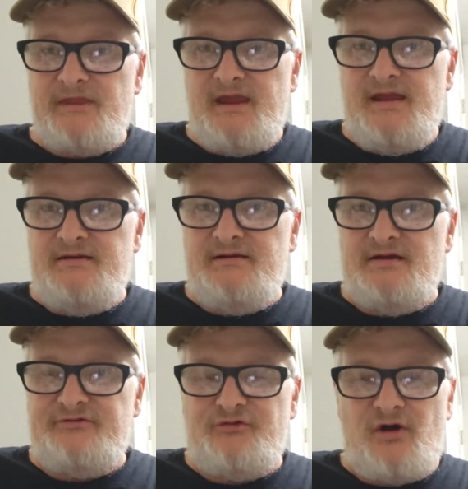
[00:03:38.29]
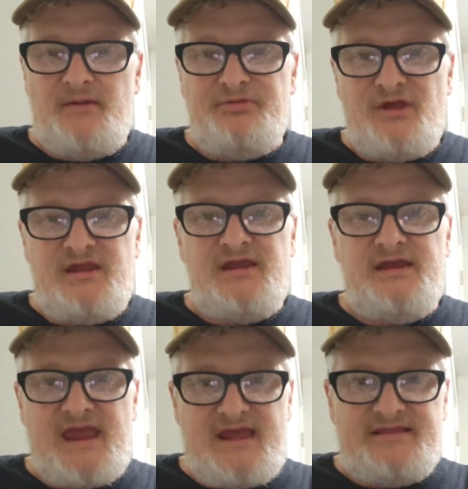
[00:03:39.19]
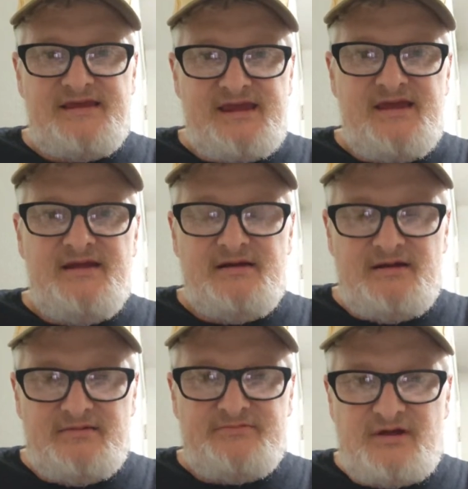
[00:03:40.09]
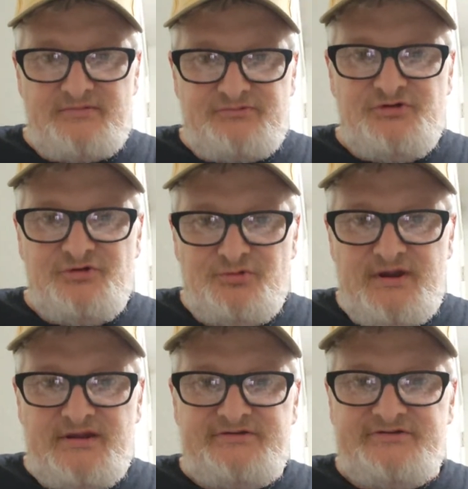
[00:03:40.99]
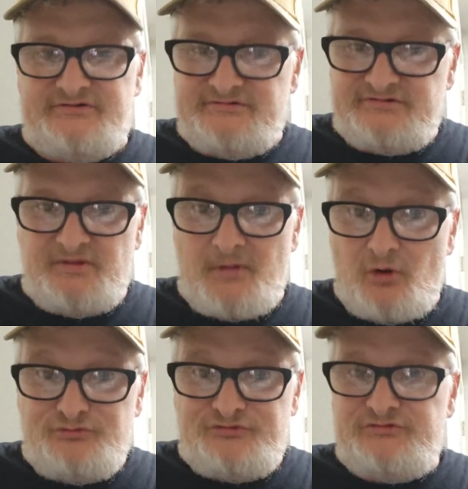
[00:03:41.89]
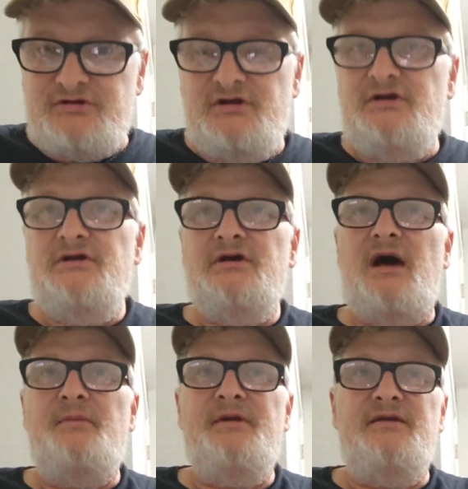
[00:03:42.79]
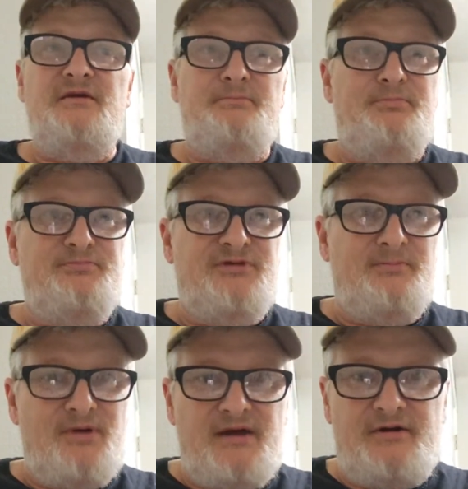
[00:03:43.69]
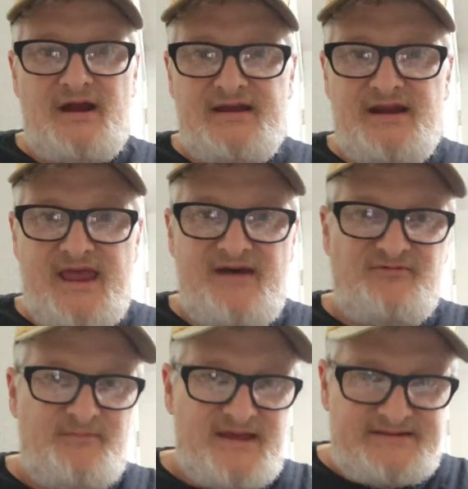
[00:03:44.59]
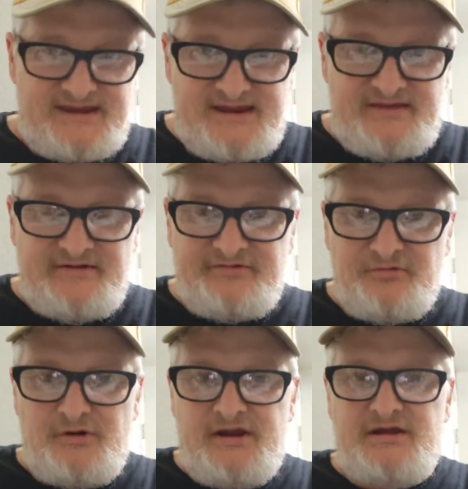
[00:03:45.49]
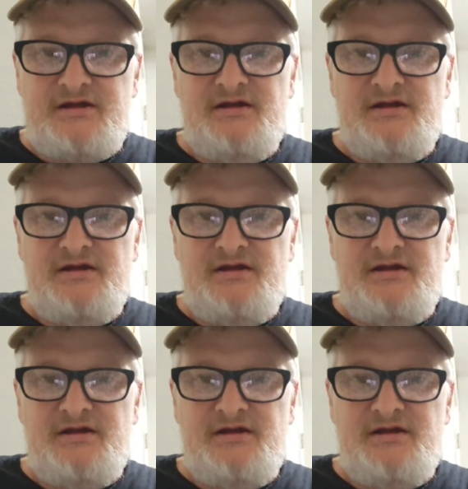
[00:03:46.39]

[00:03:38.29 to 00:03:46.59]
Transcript: And so I'm thinking at the end of 2 weeks, the most. I mean, the better I can have them at the end of the week,